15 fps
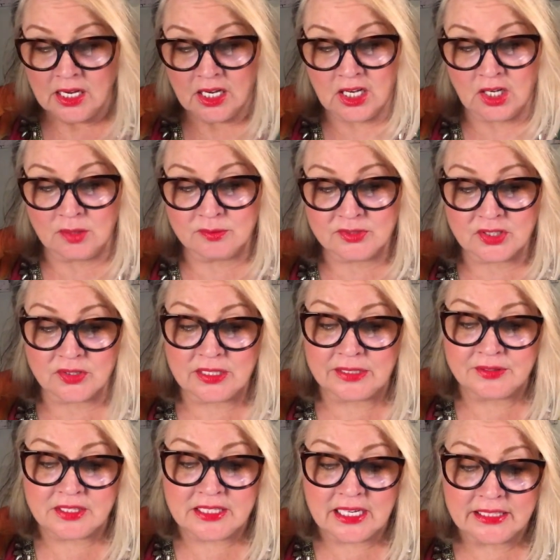So now
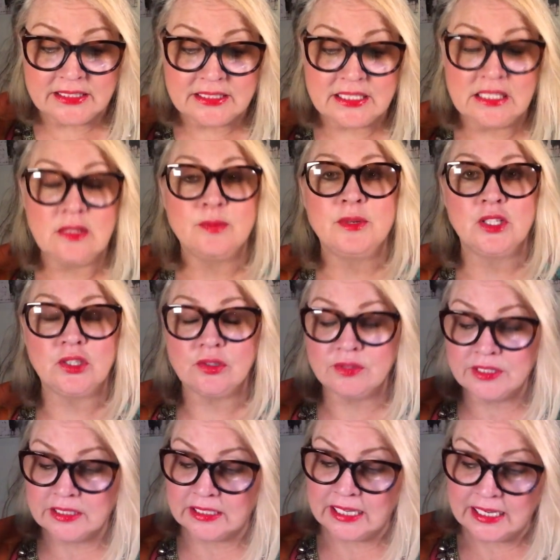the 19th,
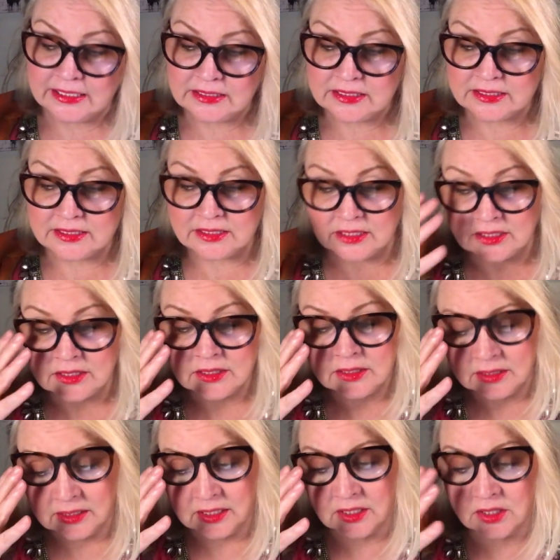Mercury in Cancer
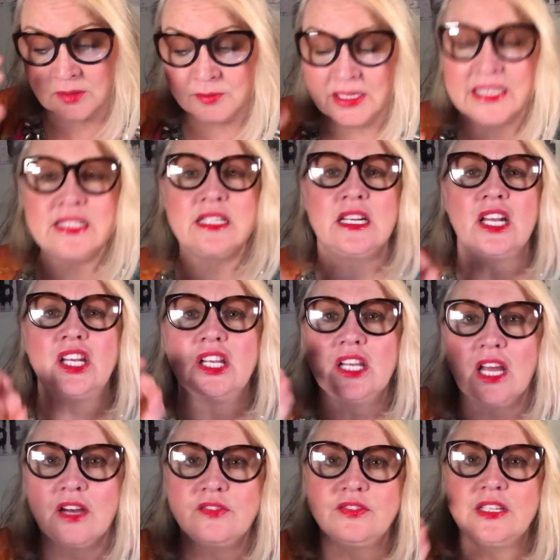is in a
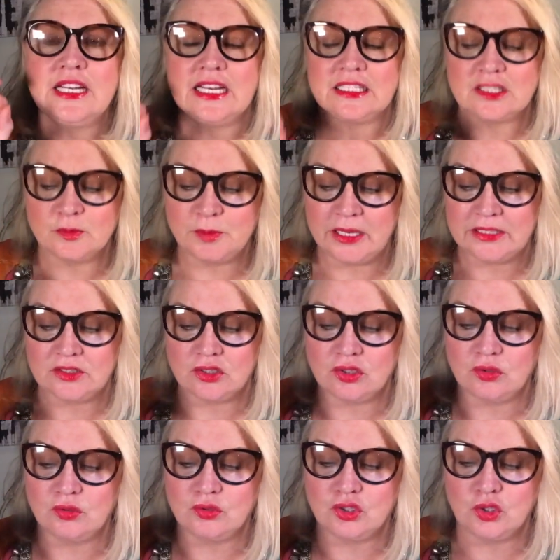lovely aspect
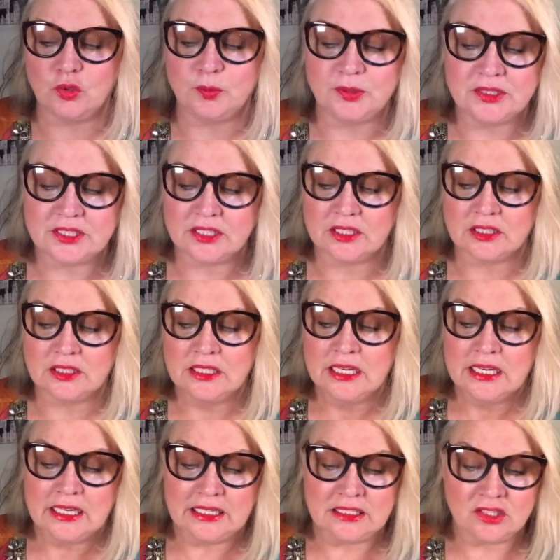to Jupiter
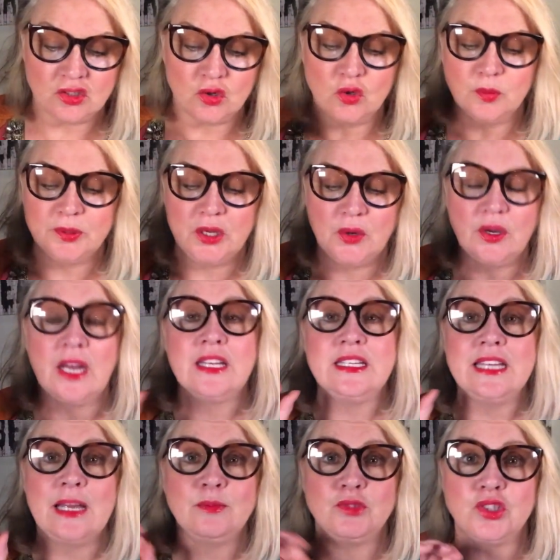in Scorpio
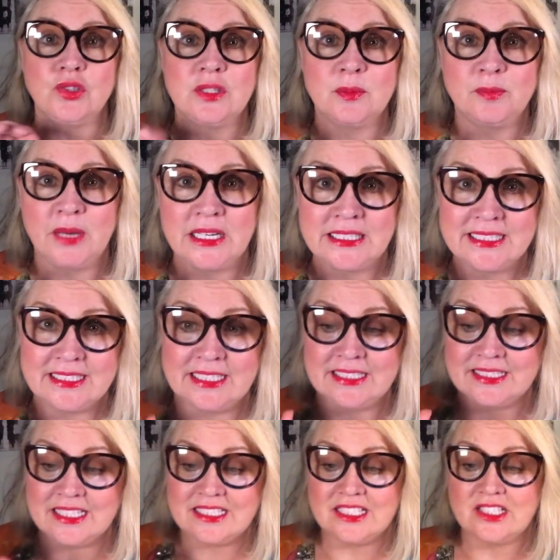and Neptune in Pisces.
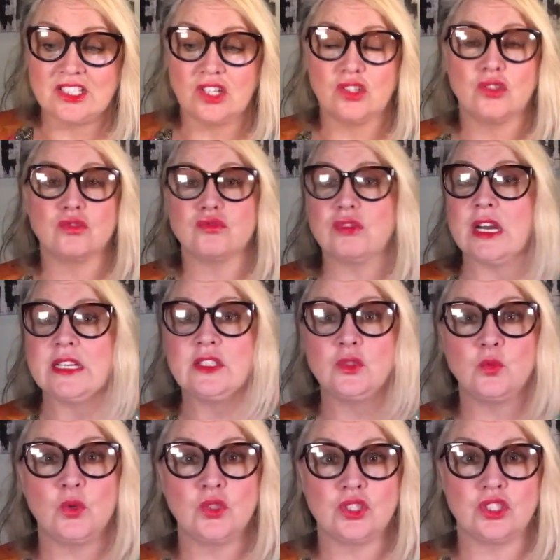This is a
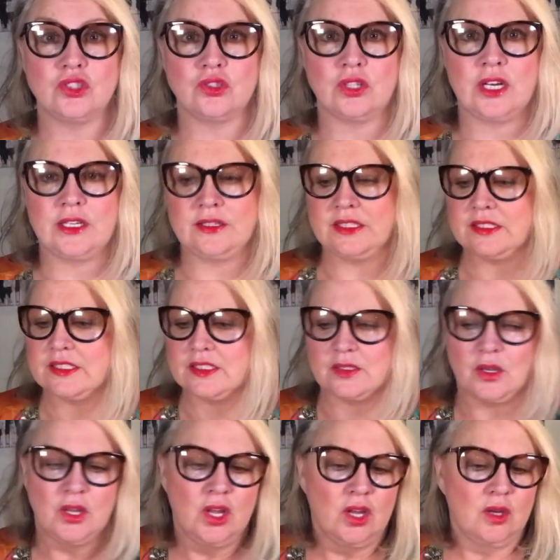grand water trine. This is
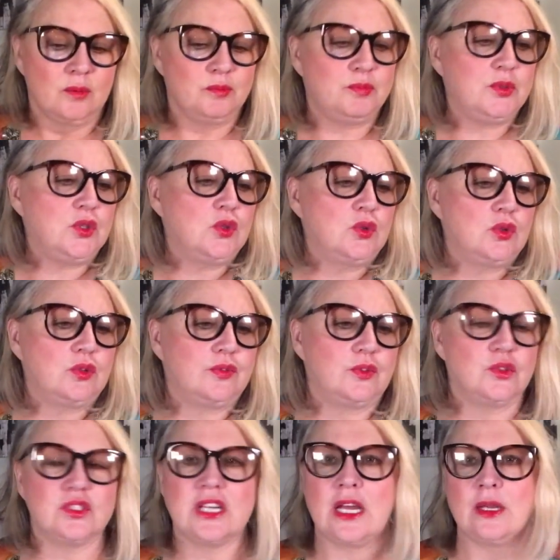a
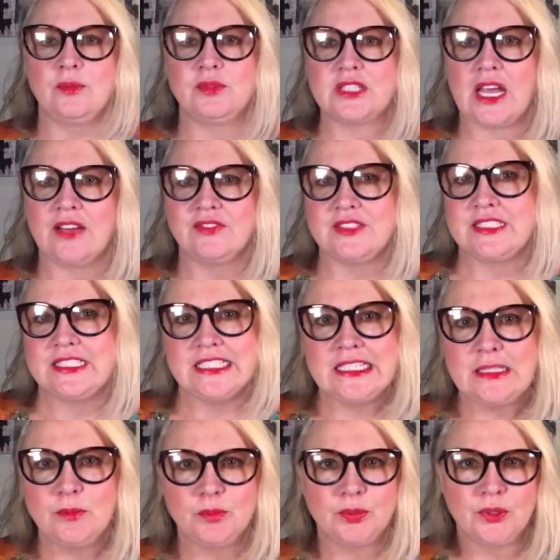beautiful time to have
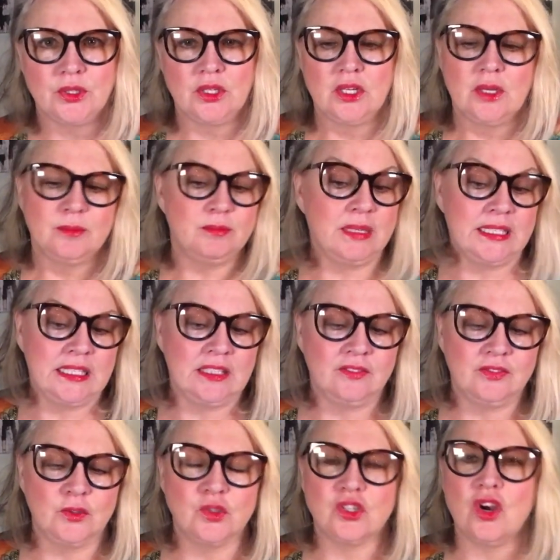deep,
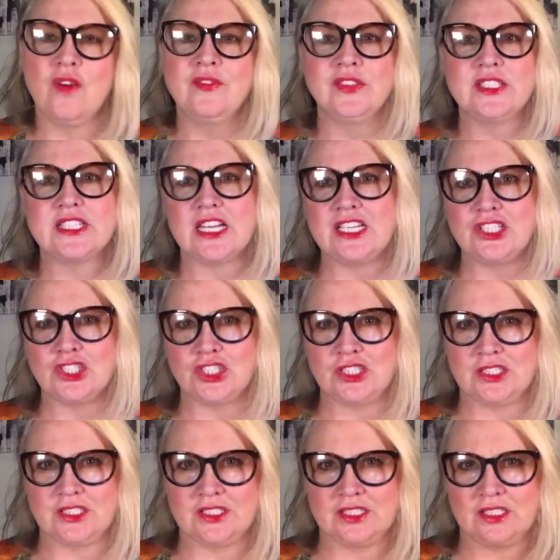meaningful conversations